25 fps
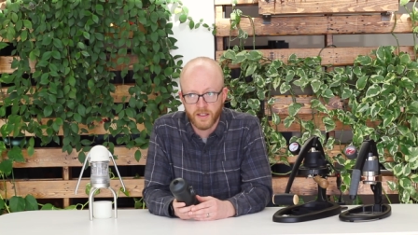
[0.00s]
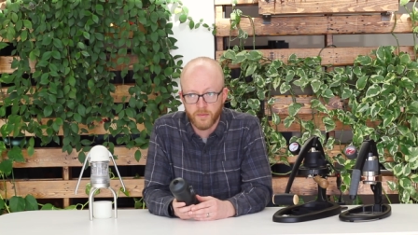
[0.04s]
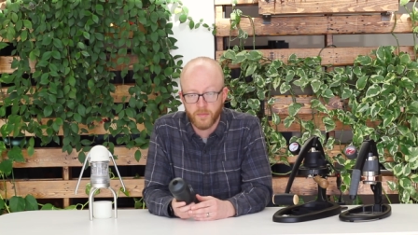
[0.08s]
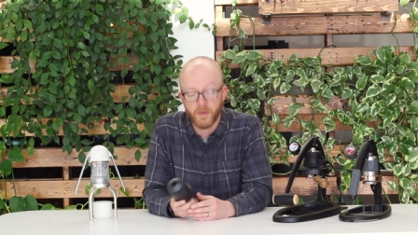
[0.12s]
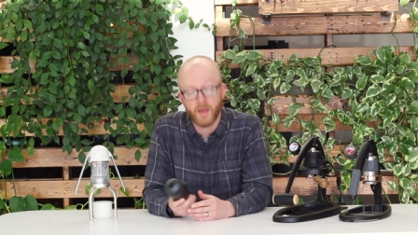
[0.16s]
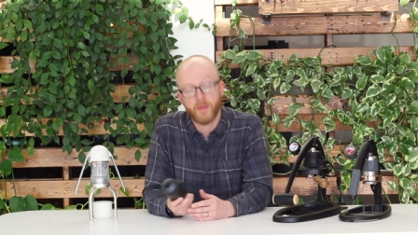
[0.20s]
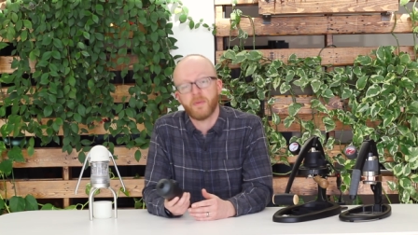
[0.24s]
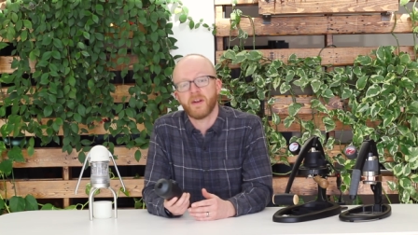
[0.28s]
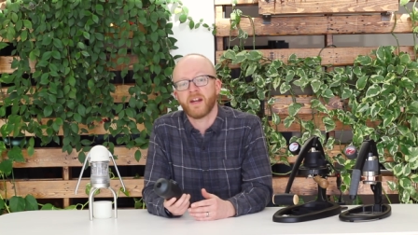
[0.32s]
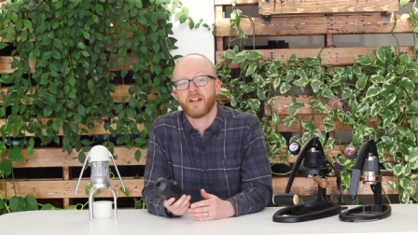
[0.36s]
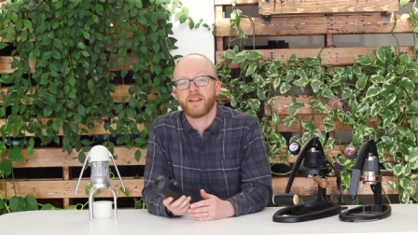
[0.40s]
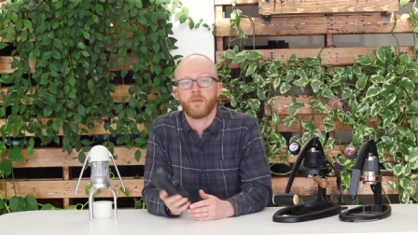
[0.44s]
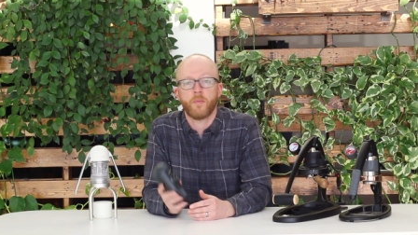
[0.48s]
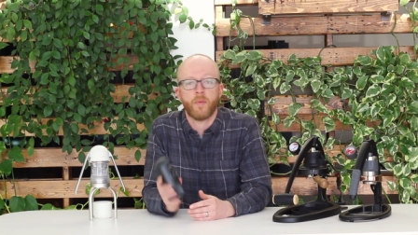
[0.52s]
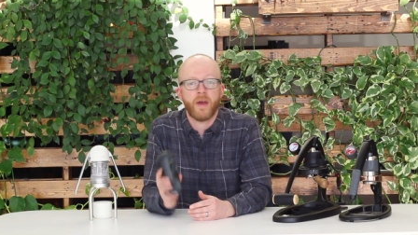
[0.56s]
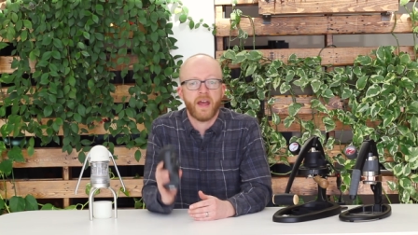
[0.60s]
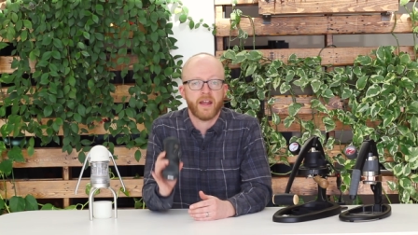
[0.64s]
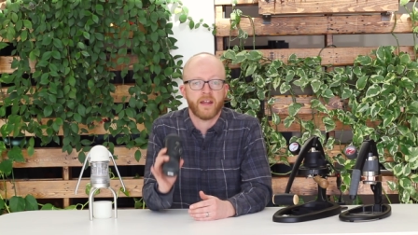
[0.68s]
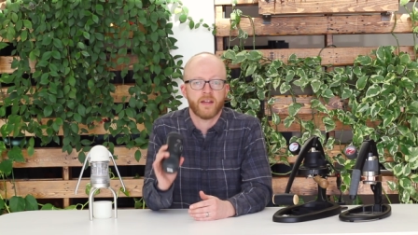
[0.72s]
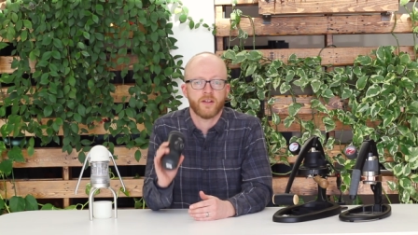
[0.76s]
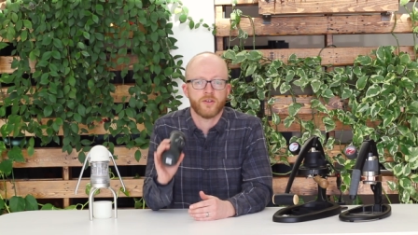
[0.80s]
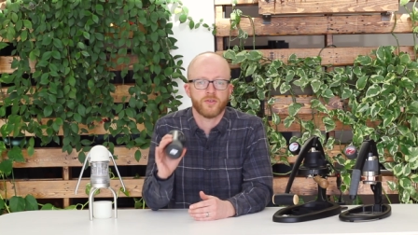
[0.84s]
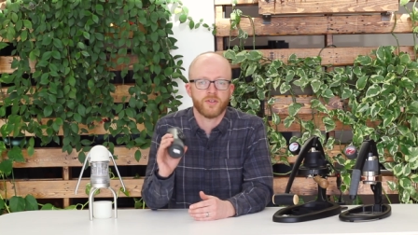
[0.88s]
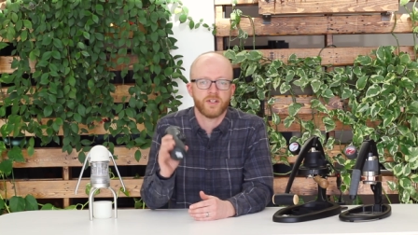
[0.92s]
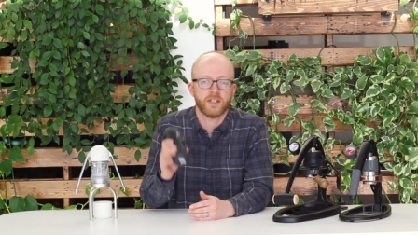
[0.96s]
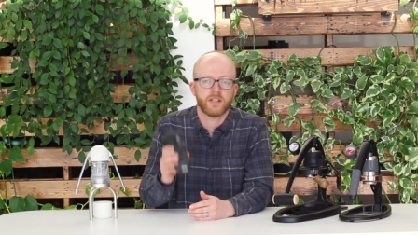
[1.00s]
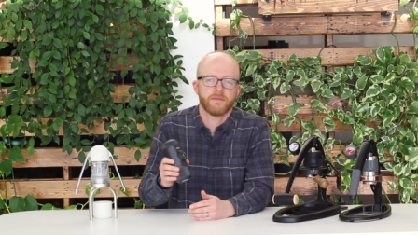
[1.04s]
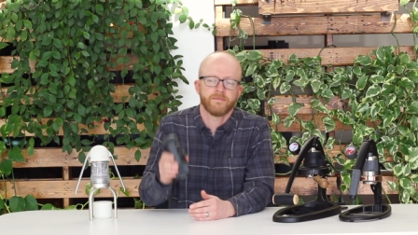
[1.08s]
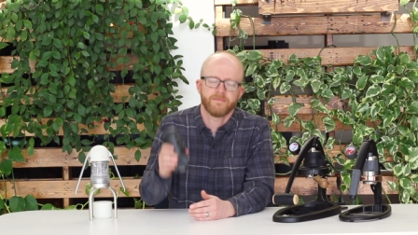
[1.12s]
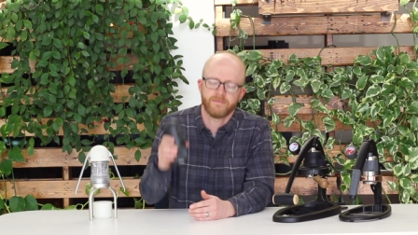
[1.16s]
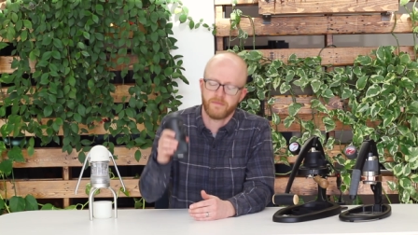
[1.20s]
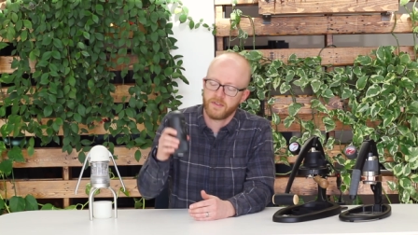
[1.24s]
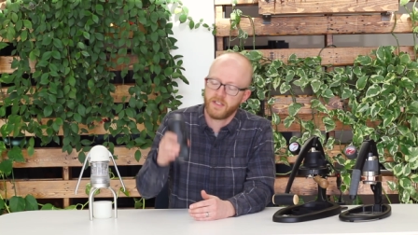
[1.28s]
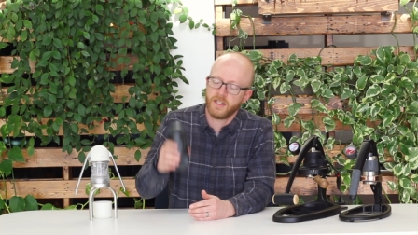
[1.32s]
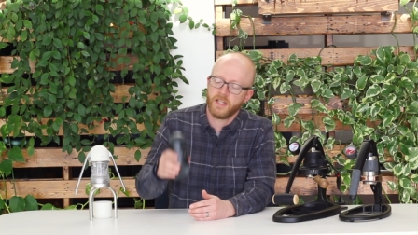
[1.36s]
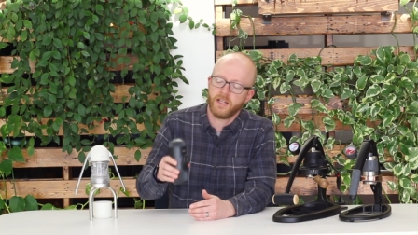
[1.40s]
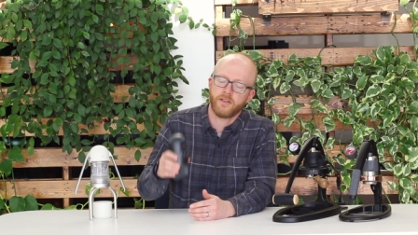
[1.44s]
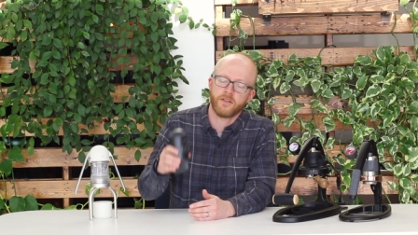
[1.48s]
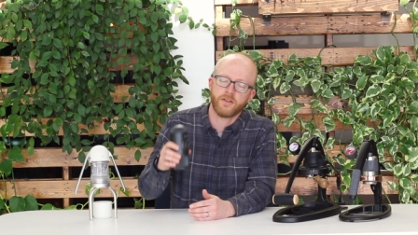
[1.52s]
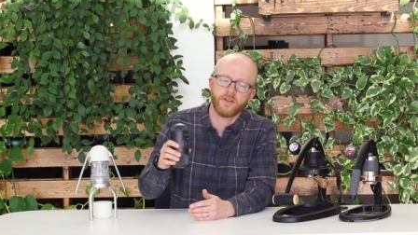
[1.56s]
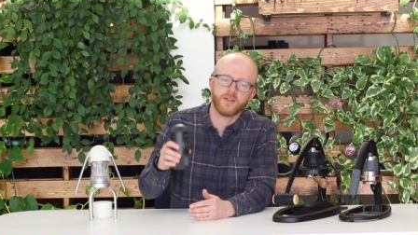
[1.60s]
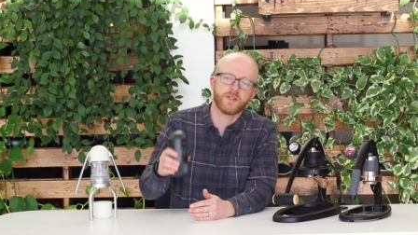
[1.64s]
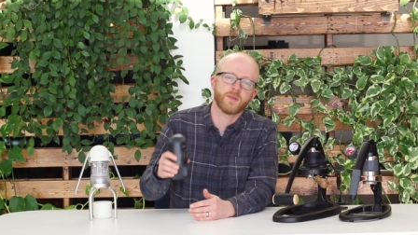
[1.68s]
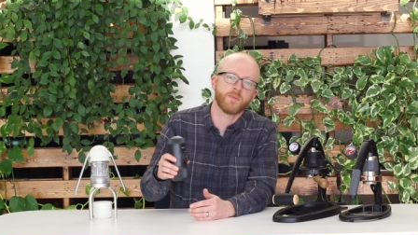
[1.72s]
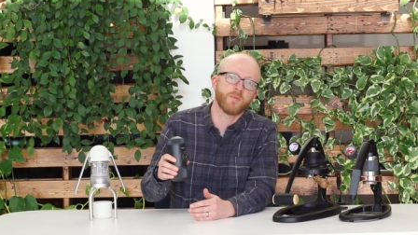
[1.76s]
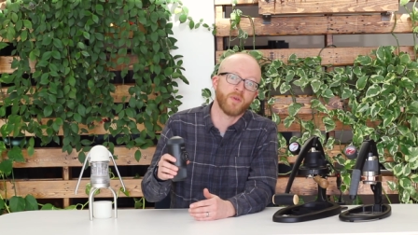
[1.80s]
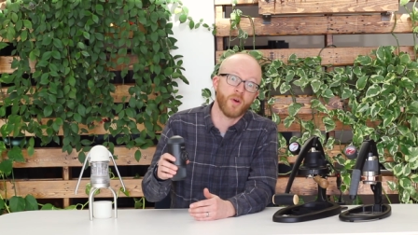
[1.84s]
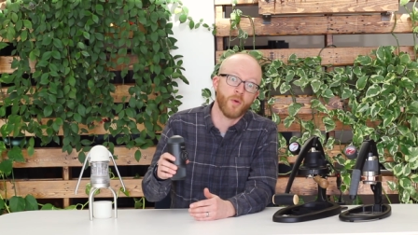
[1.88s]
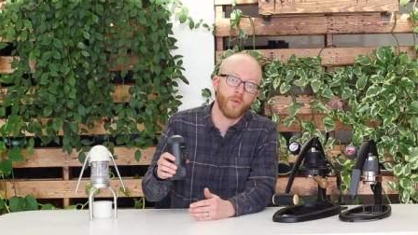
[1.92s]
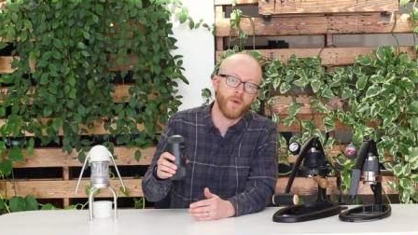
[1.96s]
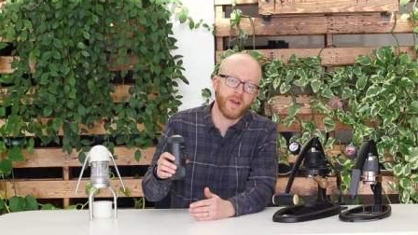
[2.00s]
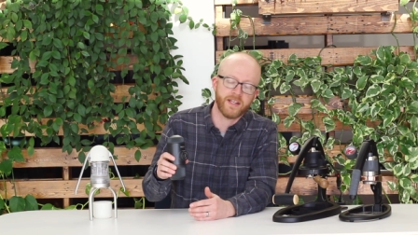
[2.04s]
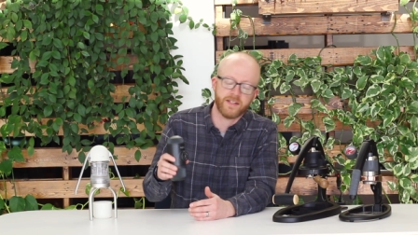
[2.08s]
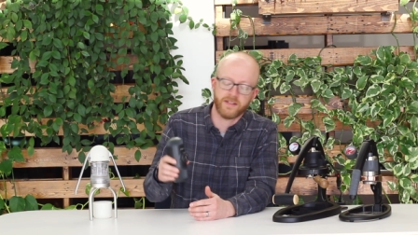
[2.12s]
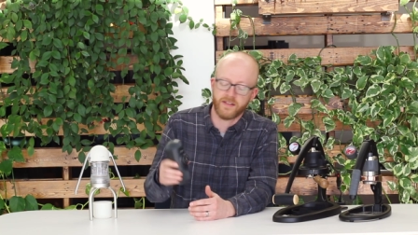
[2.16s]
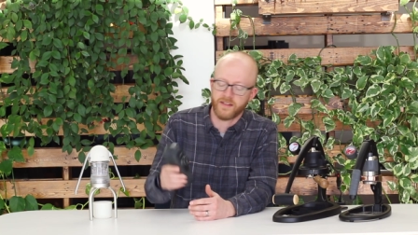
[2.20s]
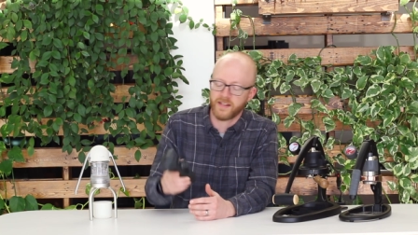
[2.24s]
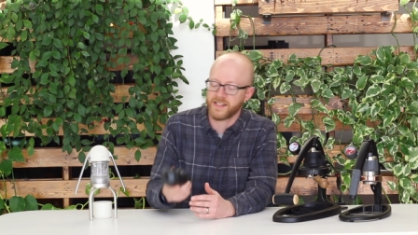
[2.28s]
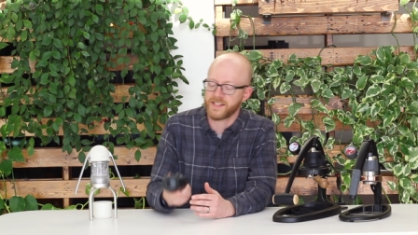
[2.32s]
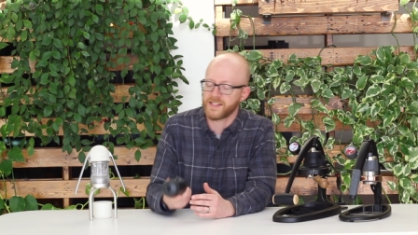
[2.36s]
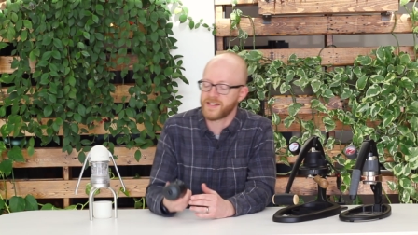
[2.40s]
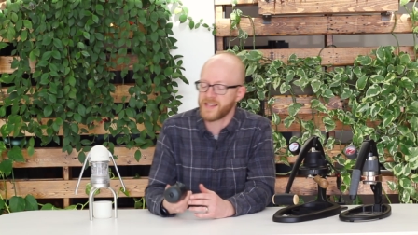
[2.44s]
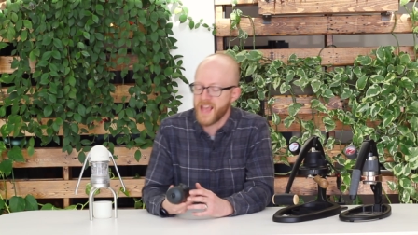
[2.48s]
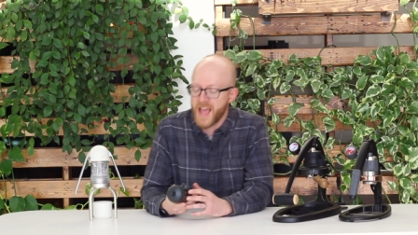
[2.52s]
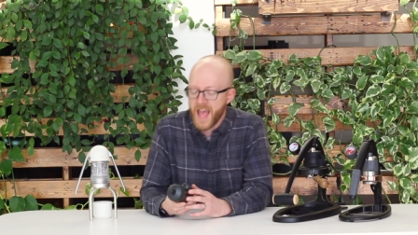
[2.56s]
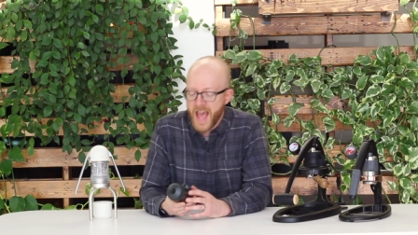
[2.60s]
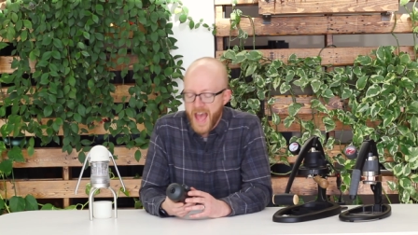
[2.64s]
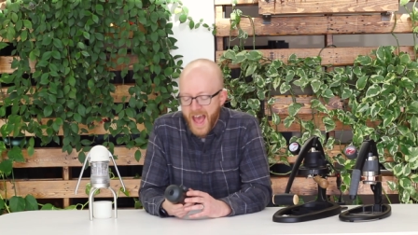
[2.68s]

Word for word: maybe not the backcountry, there's a bit of weight to this.